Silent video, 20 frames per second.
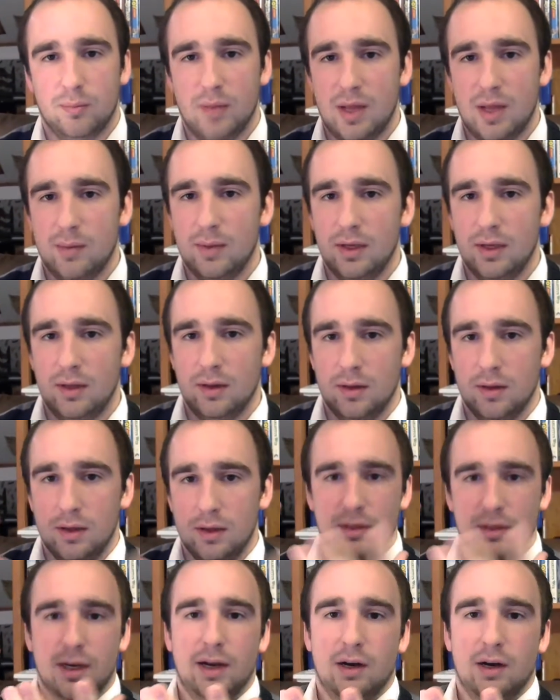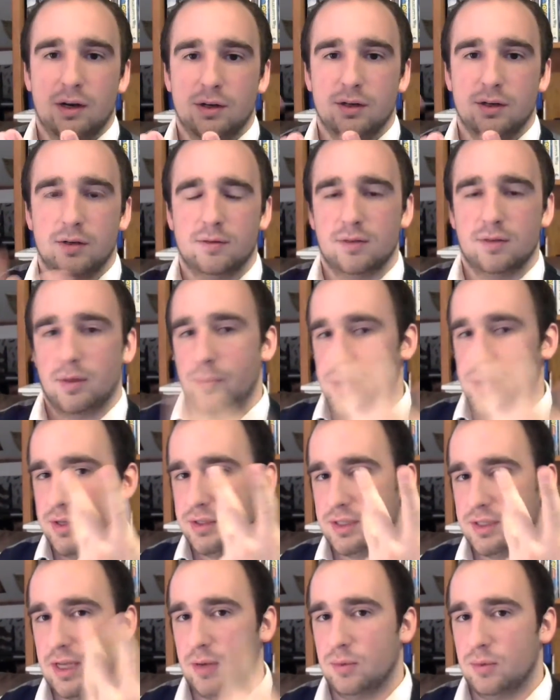maybe this character from
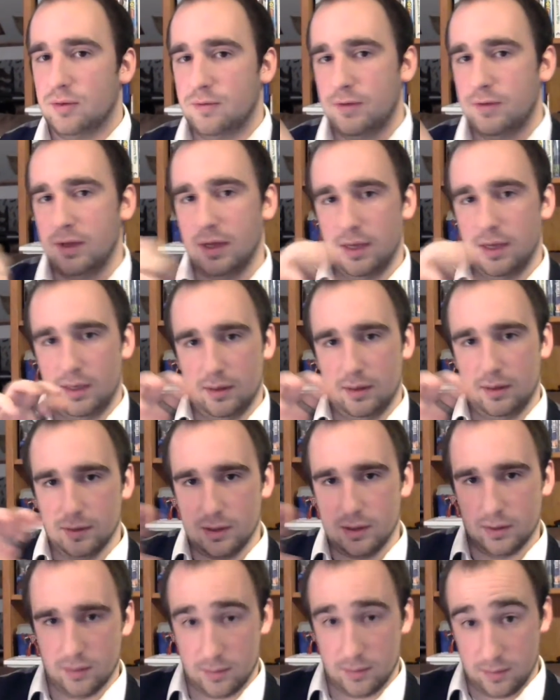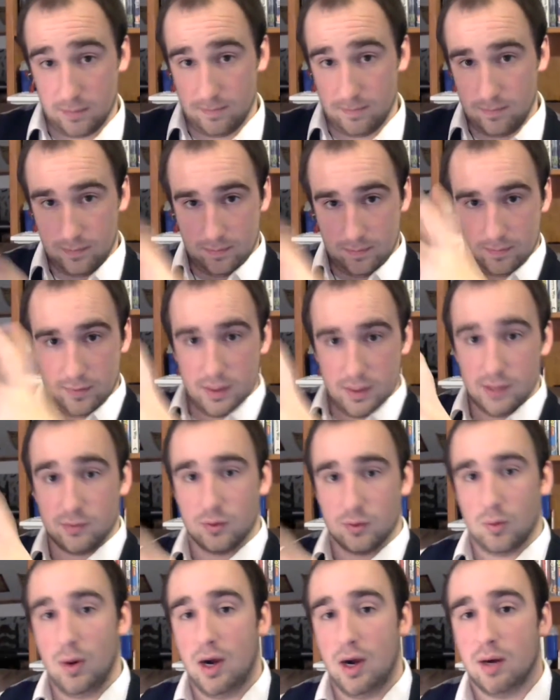this set would fit into this
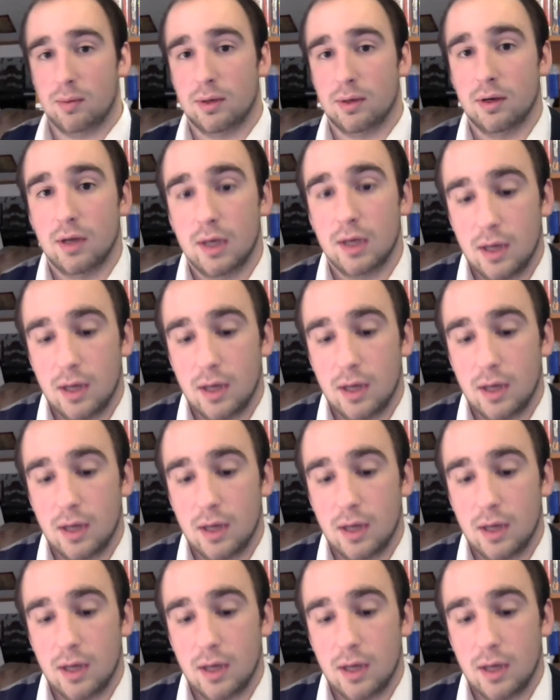requirement.